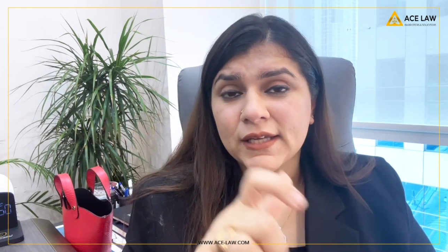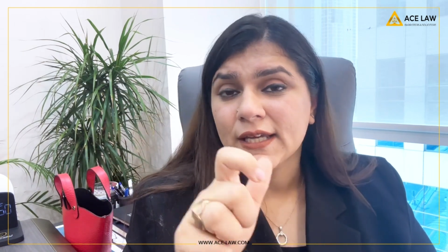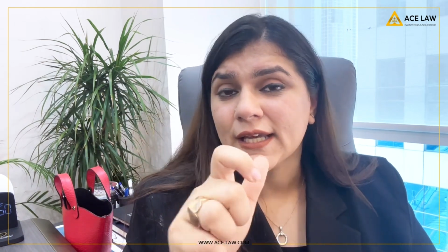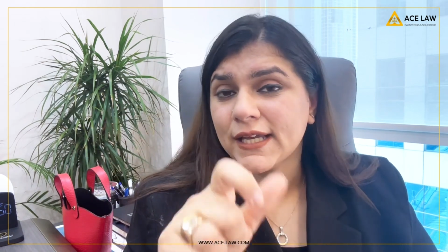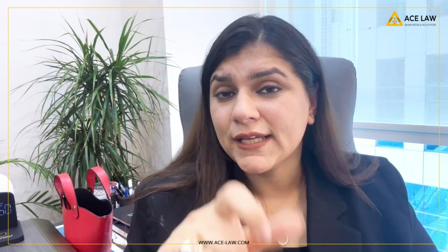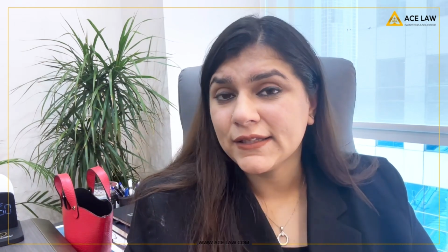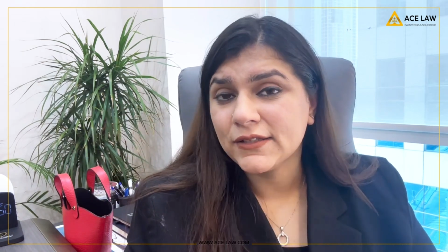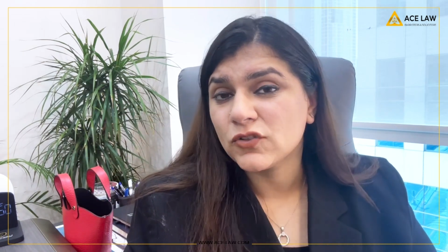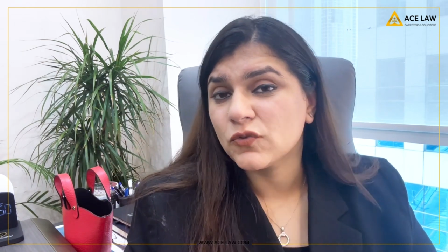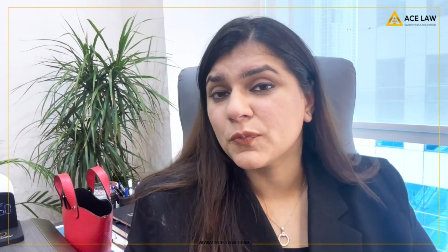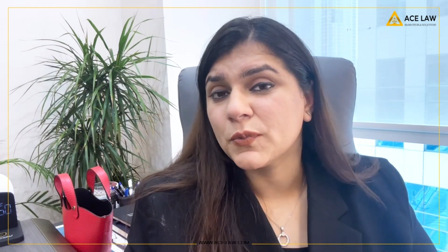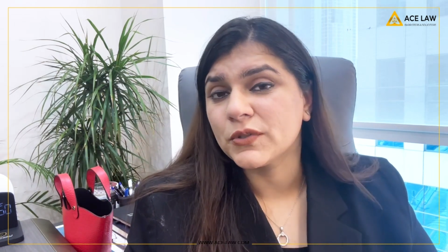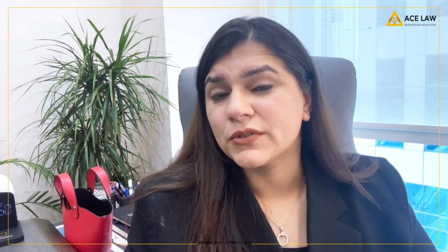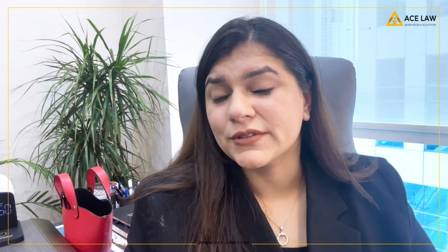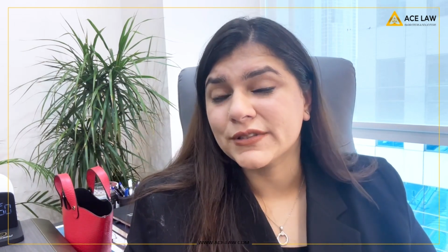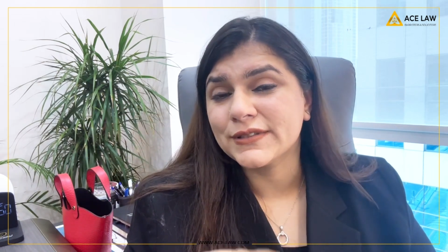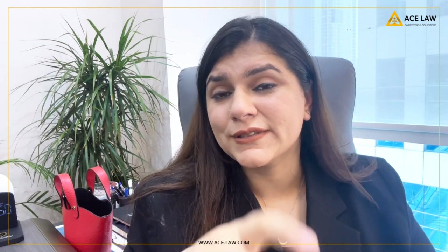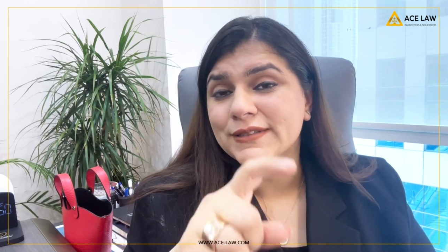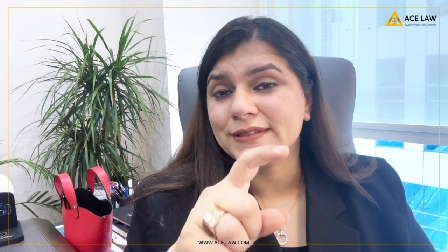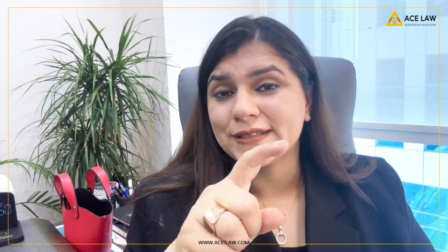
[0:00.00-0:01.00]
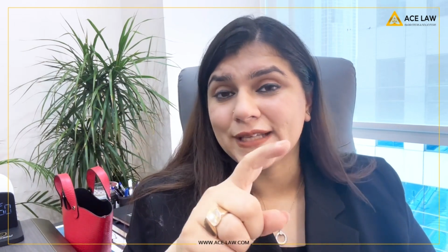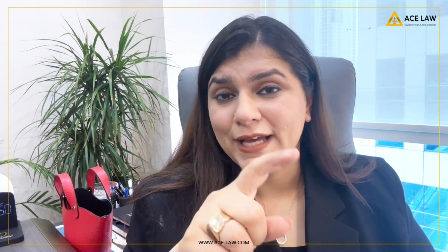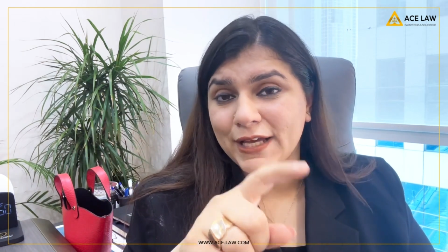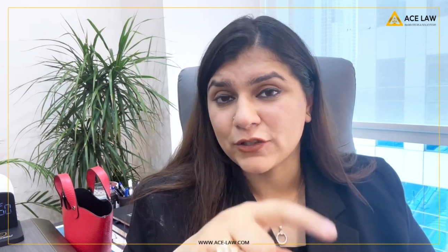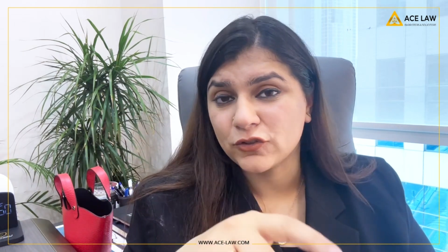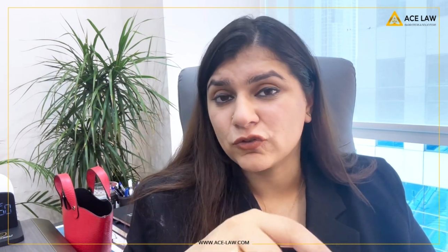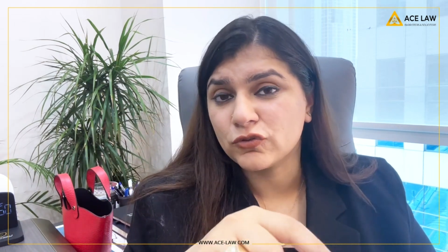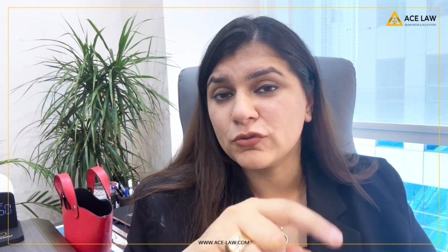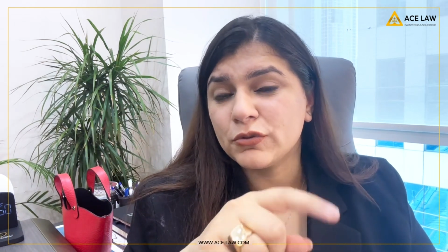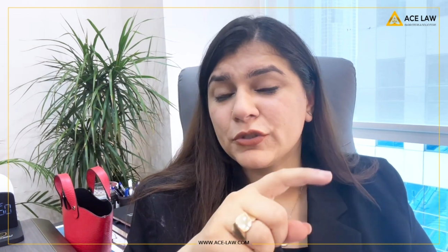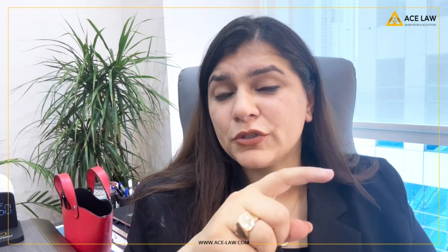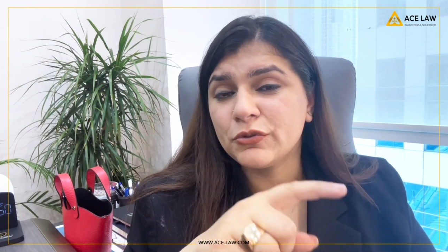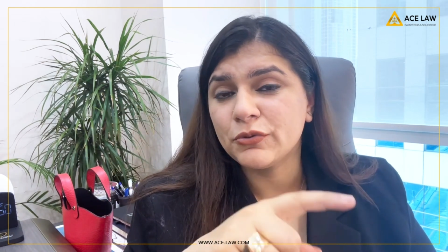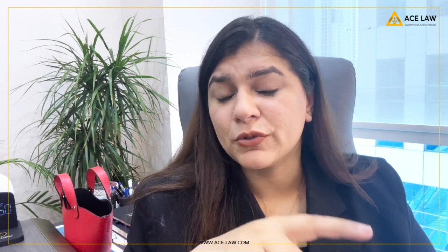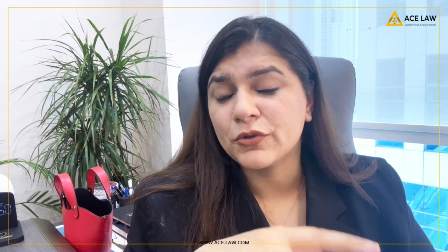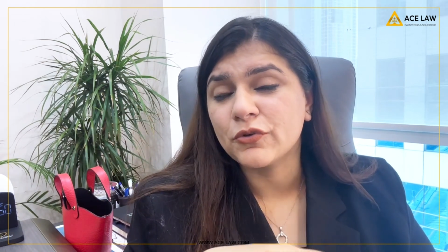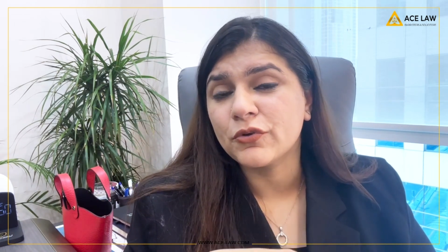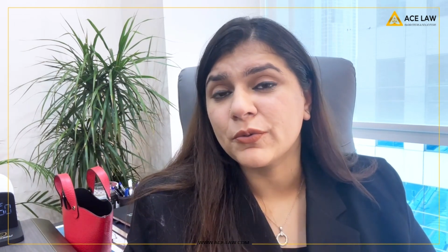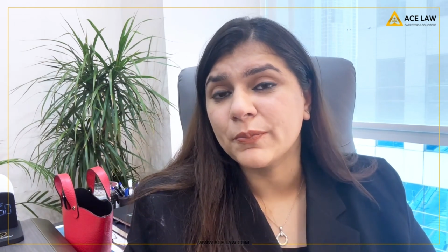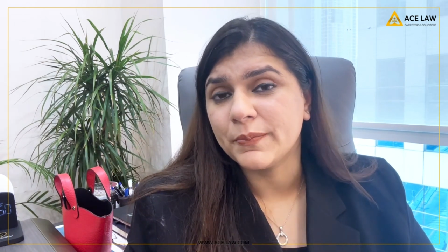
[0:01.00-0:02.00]
hey, this person is actually
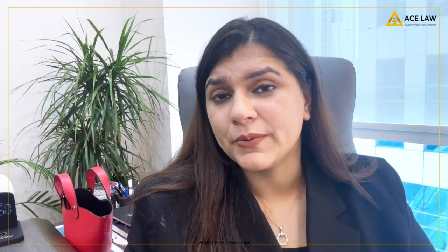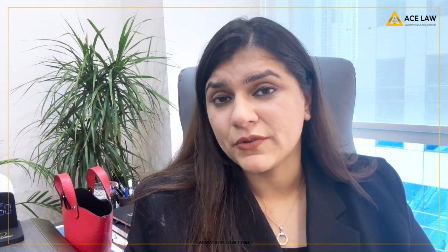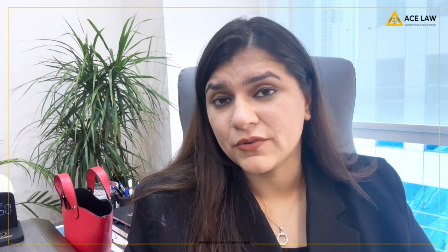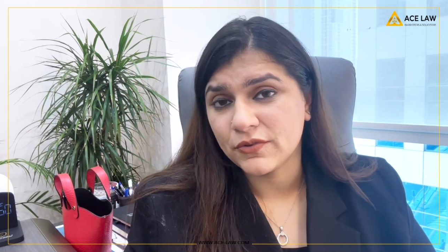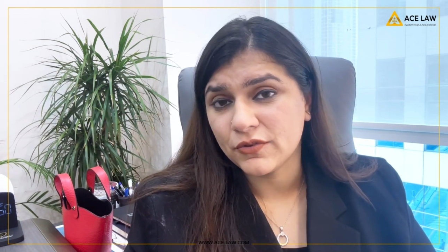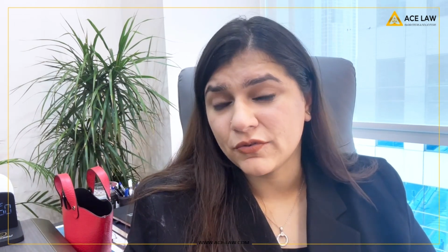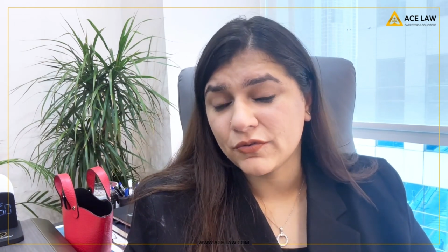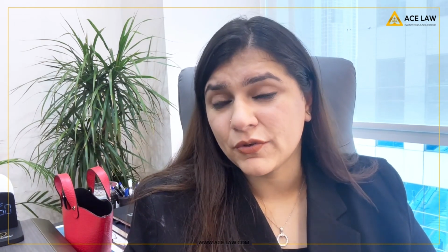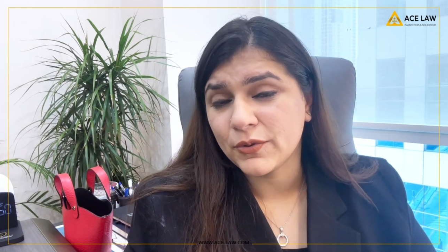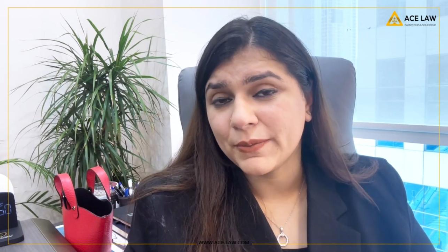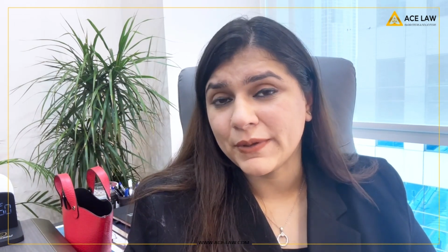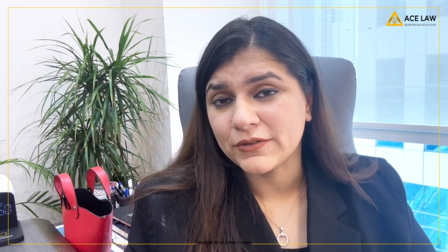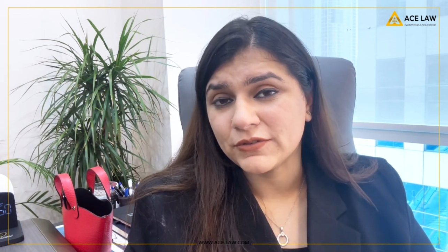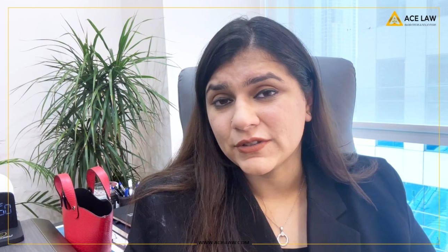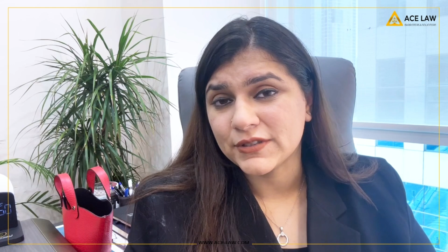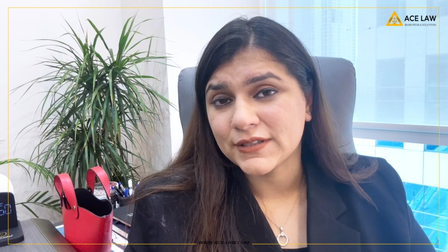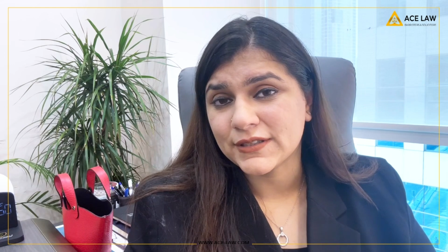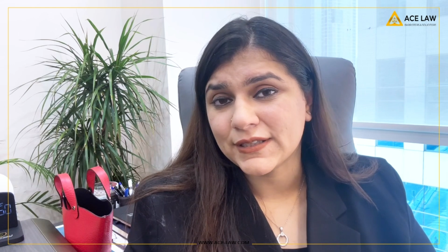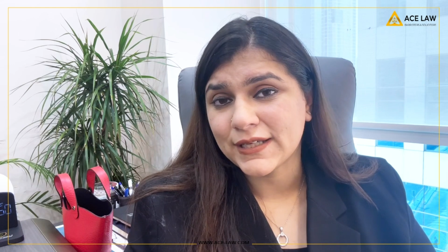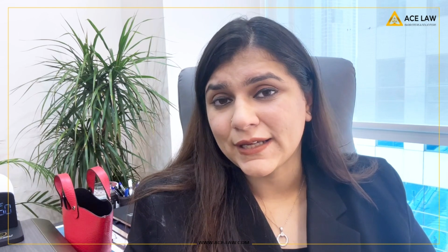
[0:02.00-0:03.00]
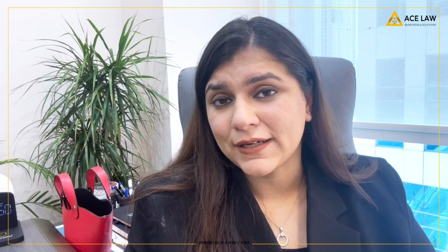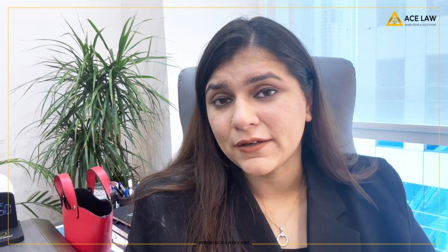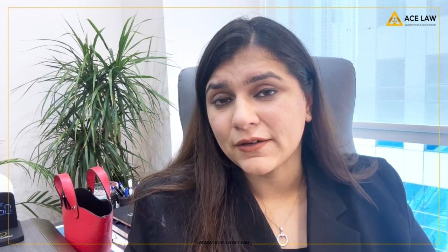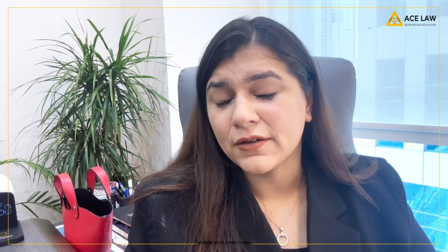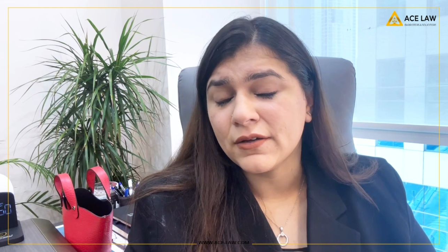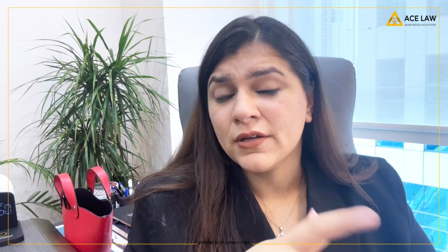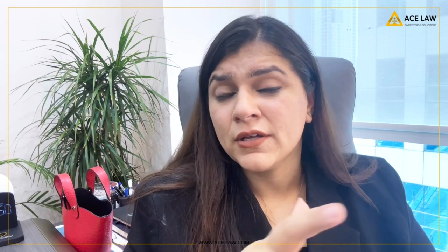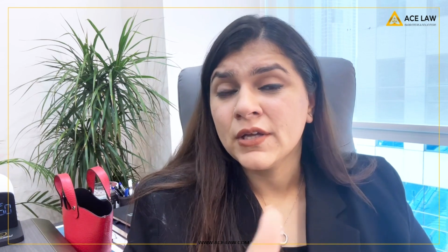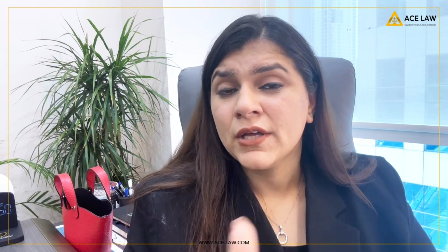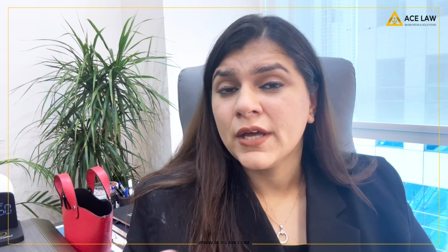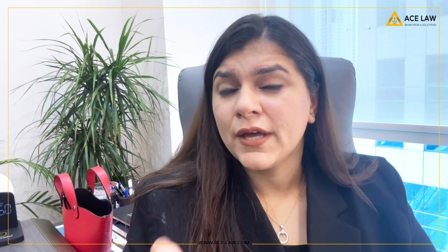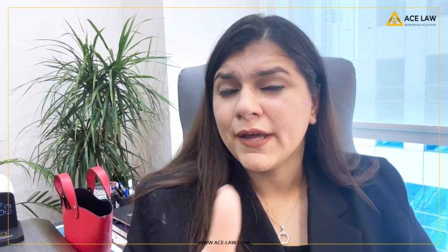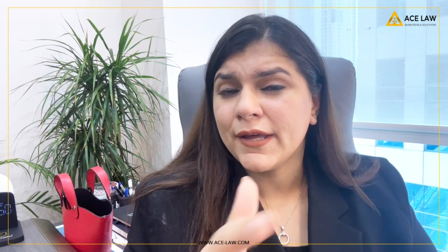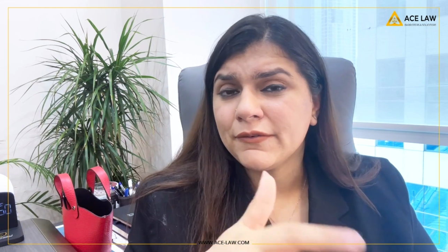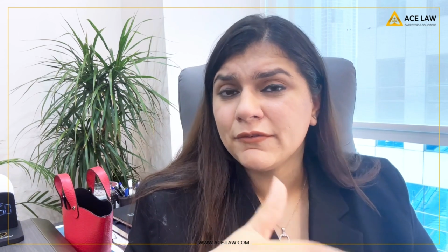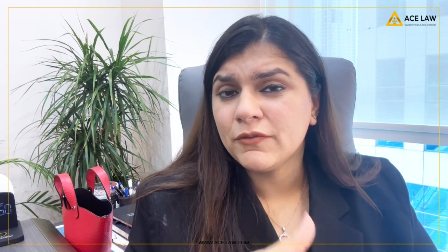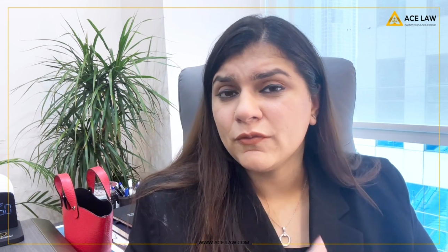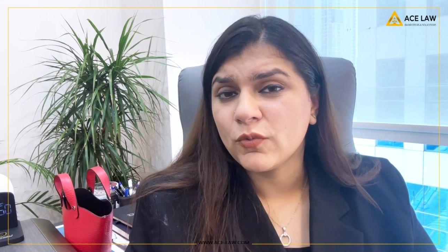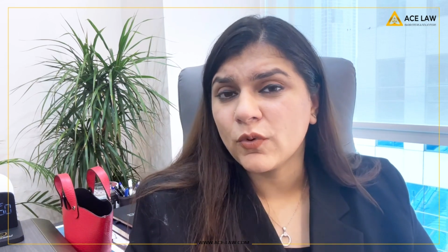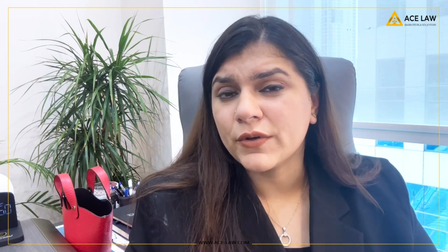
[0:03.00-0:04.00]
doing good business from outside Canada,
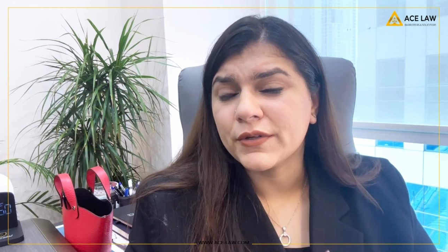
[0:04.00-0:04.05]
and